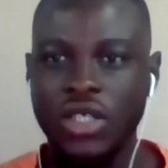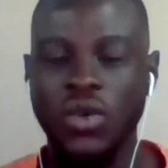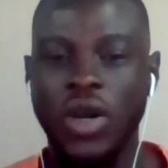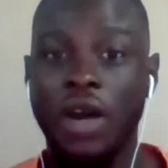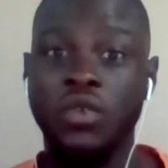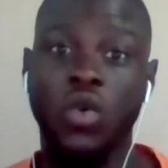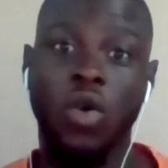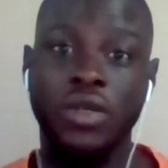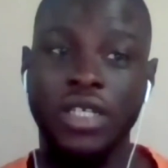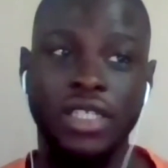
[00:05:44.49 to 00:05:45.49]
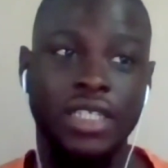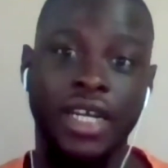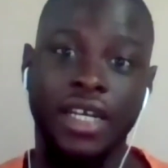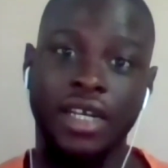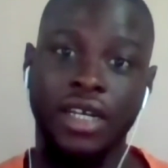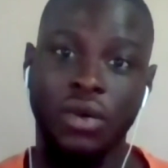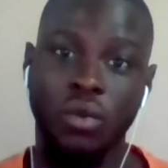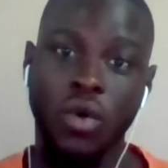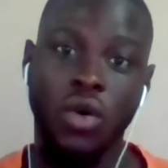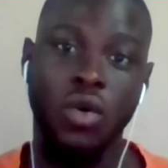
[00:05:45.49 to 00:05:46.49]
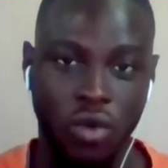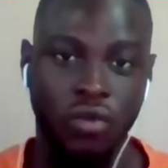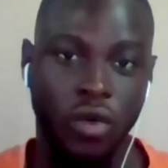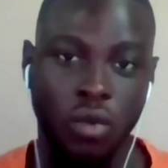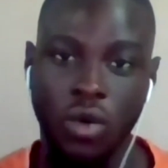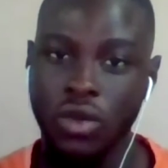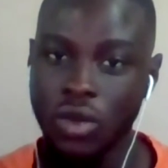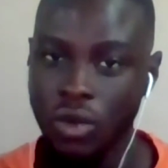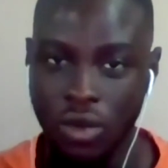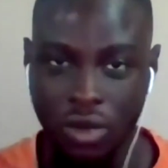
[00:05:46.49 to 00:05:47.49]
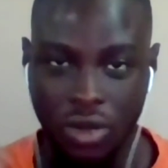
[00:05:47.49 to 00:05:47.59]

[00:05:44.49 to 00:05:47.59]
You don't have to copy their work word for word or